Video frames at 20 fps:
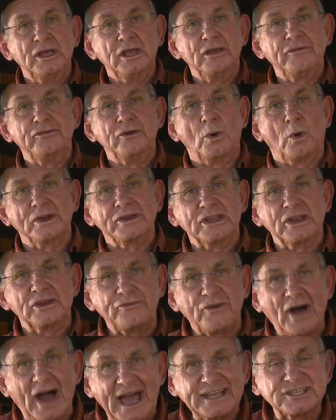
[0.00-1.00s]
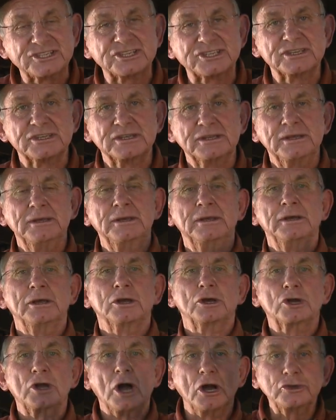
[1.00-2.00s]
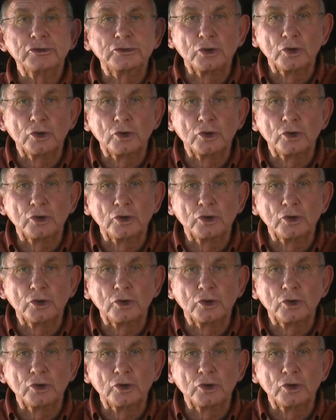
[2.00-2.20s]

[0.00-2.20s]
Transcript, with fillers: If you want advice, go to